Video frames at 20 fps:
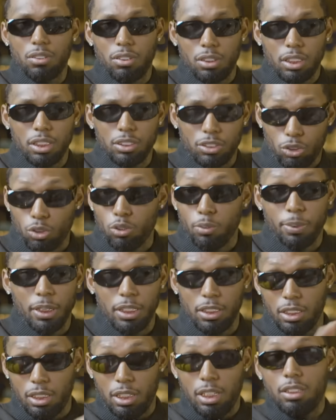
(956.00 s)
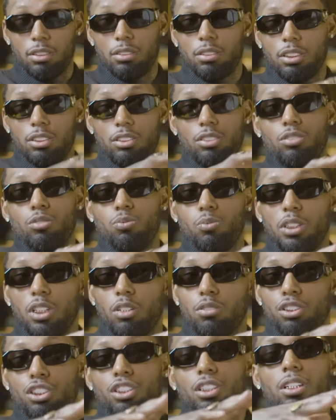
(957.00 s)
Go on, that's your opinion. That's just, we
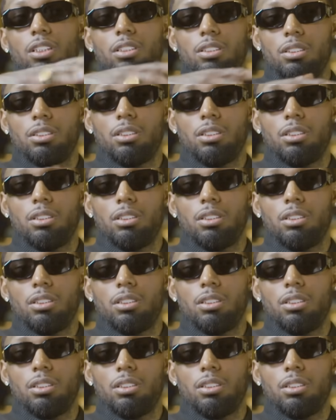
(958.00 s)
don't share this.